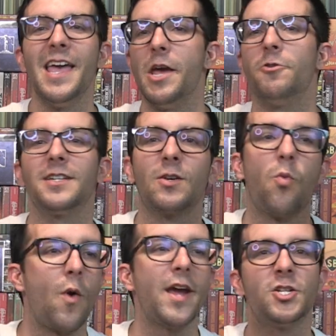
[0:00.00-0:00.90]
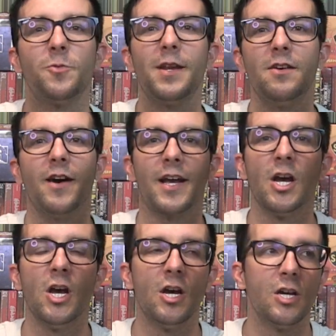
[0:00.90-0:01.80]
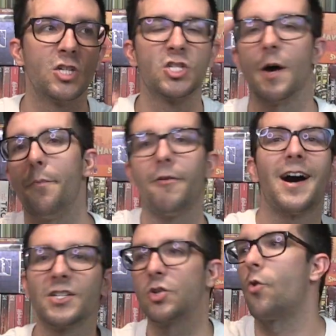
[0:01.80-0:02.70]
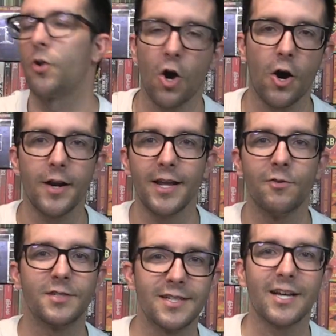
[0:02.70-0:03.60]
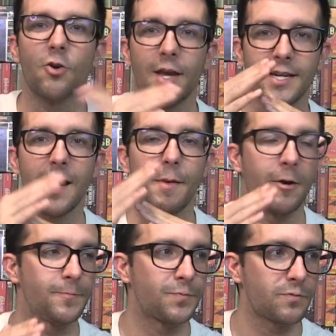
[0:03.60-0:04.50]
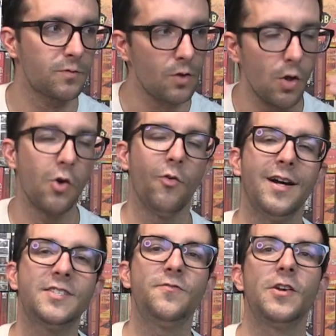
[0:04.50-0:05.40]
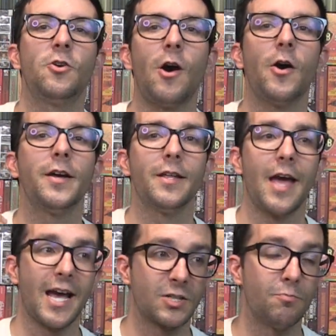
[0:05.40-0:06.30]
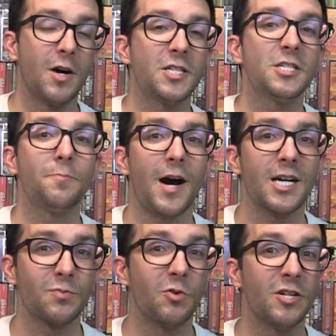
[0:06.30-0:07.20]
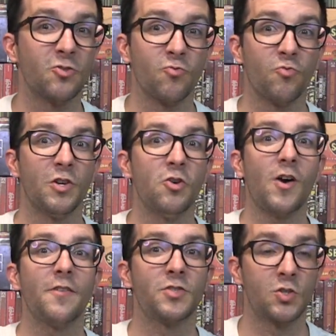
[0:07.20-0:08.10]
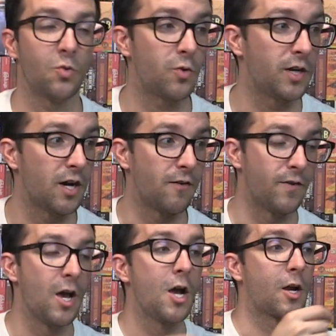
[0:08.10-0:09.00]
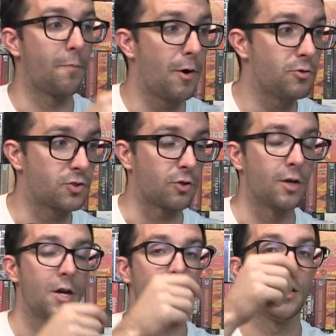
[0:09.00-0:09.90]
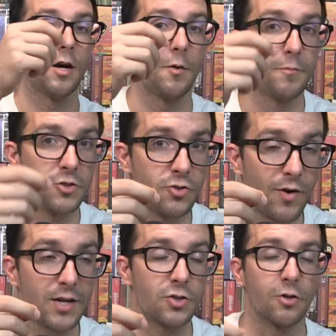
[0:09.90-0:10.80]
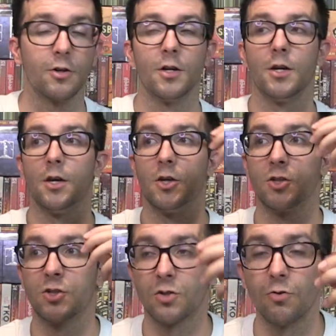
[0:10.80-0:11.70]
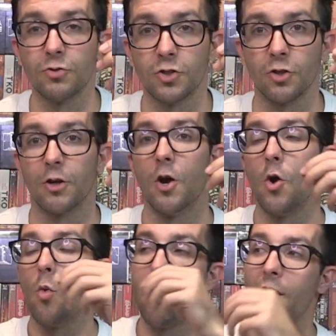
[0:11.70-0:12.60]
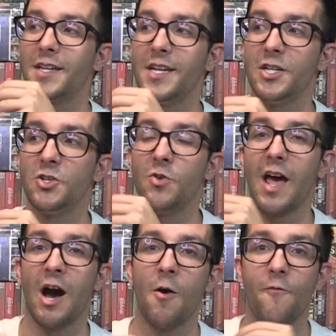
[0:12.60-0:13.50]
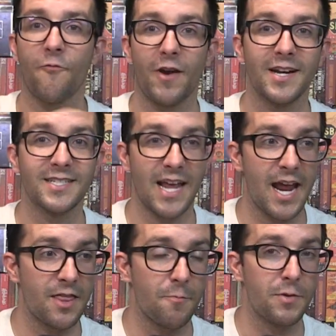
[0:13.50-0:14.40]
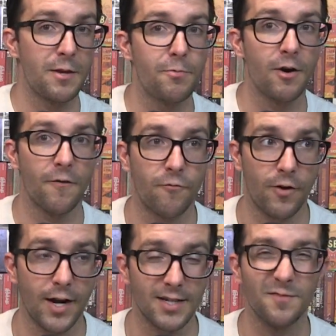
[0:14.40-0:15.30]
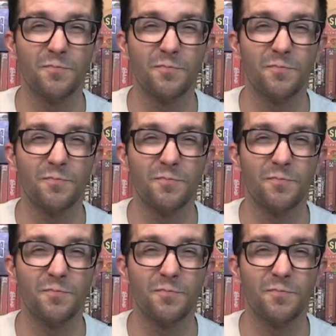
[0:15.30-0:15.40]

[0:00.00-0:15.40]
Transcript: It was like way too many like subplots going on, and it was just like, okay, time out. Let's figure out as much as possible his real life story of composer, director, soldier. What did he do to help France and the people of France?